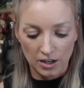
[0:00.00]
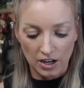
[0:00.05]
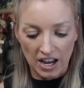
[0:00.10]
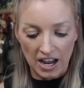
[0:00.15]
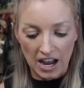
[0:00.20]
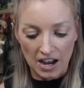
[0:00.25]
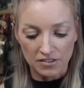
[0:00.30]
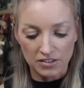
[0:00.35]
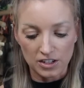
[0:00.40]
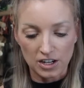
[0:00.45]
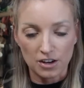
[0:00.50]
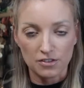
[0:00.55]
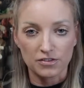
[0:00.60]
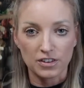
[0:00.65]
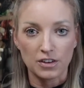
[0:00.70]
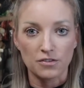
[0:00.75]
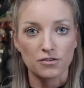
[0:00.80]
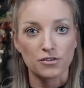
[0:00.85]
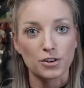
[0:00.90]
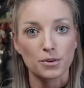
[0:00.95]
have enough
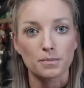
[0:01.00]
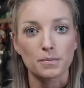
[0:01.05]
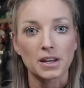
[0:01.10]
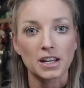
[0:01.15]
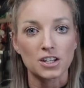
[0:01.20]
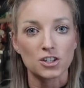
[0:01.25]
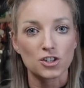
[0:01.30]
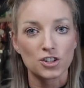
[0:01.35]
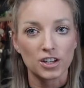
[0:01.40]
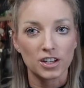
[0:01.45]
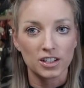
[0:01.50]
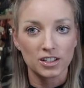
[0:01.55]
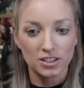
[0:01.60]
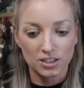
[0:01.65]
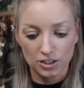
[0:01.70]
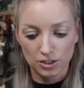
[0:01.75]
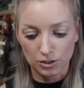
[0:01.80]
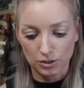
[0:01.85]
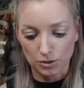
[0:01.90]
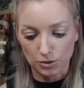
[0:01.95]
information
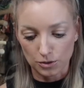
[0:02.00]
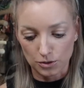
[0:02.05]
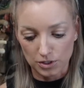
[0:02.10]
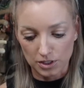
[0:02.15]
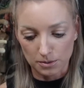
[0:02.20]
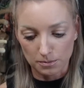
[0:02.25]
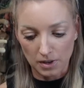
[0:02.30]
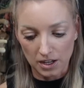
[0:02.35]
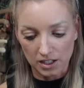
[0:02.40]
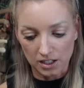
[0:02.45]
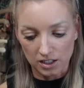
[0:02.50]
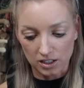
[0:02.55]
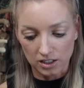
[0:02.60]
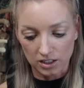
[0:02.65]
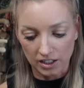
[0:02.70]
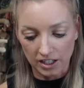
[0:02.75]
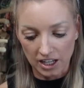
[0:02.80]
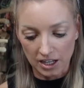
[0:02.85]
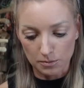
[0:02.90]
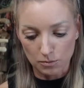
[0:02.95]
to make a
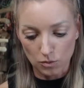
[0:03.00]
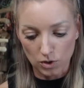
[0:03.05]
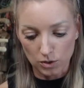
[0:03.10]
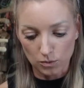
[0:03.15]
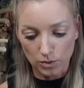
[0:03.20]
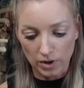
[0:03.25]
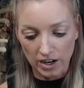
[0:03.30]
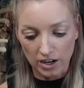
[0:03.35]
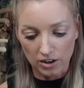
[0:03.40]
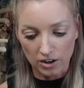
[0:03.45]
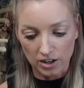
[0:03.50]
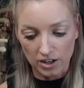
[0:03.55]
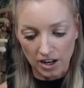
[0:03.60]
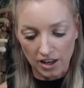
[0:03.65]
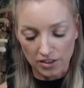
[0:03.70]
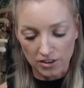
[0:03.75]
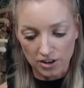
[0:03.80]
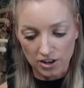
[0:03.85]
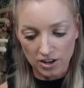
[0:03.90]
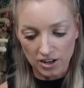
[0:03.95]
claim one way or
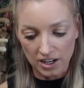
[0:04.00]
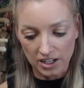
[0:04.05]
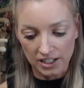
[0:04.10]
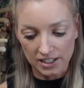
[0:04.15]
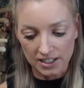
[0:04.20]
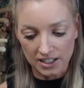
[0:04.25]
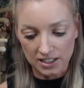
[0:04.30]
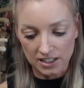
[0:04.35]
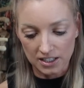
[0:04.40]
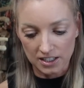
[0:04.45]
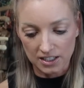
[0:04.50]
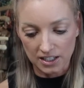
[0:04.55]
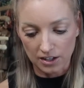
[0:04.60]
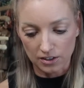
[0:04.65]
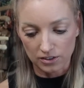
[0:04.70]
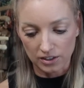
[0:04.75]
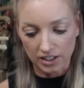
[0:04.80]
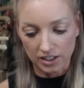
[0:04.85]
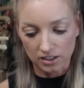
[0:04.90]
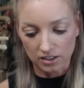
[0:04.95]
another. And it doesn't
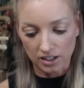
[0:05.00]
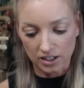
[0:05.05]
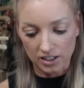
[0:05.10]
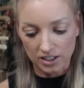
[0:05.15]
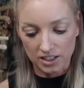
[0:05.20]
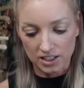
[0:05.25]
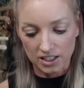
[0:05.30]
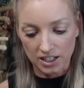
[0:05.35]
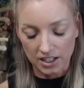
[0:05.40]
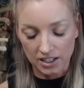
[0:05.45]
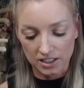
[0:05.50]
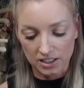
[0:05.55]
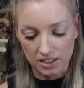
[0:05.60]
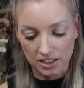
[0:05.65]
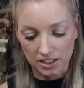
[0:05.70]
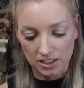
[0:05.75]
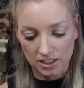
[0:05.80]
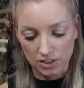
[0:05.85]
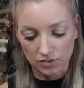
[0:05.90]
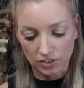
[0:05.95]
sound like a lot of the
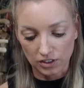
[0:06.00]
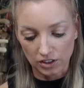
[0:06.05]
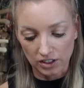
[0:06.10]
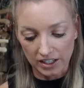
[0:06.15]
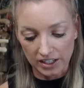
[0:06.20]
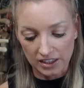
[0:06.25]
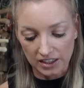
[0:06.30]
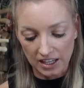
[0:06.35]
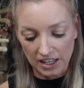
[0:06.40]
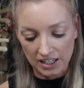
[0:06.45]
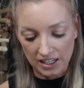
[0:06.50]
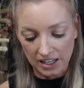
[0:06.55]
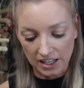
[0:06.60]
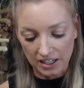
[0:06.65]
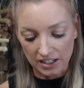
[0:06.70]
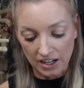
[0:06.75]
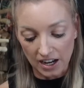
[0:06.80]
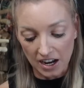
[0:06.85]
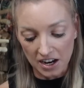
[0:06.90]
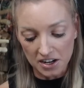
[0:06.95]
scientists feel like they
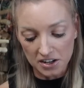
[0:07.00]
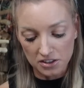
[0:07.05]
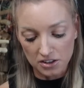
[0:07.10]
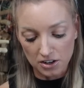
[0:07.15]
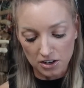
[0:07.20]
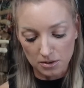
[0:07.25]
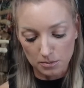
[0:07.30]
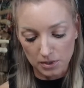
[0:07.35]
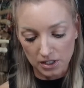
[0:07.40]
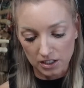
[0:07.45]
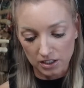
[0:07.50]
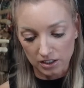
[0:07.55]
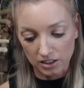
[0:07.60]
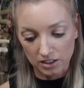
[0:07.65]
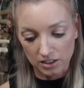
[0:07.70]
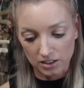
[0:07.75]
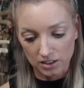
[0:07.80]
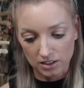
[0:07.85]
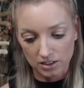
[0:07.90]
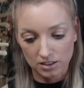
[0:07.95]
can either,
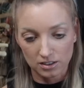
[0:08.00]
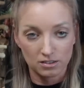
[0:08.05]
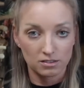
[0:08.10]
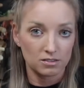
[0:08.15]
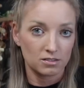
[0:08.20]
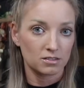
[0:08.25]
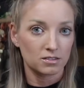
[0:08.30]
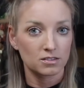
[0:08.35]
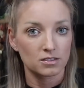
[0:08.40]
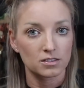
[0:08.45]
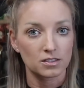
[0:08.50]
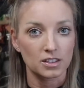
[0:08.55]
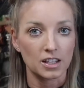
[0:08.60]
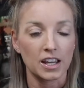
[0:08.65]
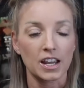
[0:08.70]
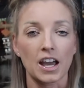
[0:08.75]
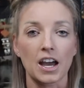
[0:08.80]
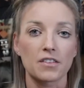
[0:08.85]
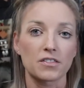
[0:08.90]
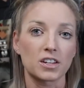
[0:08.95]
because
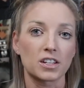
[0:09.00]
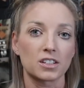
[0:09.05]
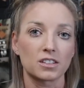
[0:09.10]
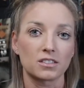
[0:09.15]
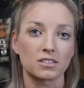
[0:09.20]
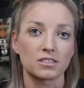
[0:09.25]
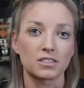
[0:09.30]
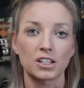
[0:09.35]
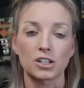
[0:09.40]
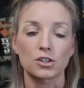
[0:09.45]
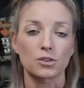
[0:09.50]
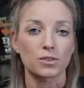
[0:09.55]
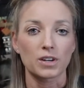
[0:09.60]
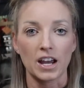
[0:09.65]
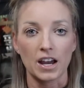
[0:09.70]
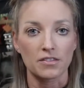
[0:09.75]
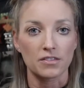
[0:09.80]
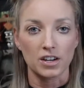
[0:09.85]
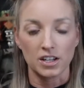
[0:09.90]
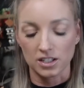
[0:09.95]
they don't
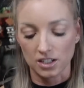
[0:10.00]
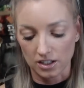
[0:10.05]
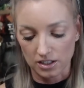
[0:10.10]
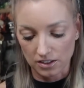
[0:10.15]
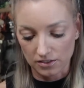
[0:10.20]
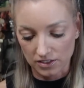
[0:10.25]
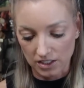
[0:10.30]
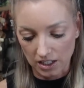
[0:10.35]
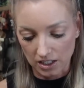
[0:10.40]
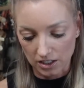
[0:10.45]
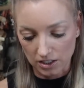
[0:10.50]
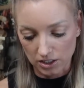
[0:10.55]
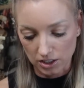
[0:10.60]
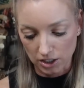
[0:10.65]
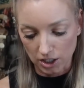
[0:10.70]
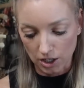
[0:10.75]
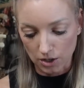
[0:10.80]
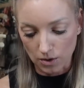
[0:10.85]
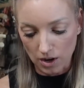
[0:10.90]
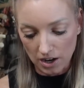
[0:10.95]
have a ton of data to
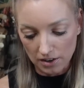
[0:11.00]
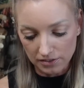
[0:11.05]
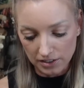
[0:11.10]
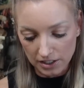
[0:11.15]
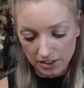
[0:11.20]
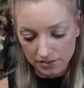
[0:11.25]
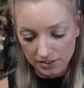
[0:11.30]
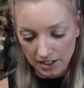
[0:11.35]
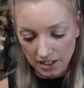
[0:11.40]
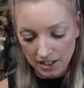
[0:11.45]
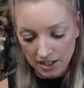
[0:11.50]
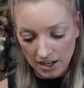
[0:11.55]
go off of.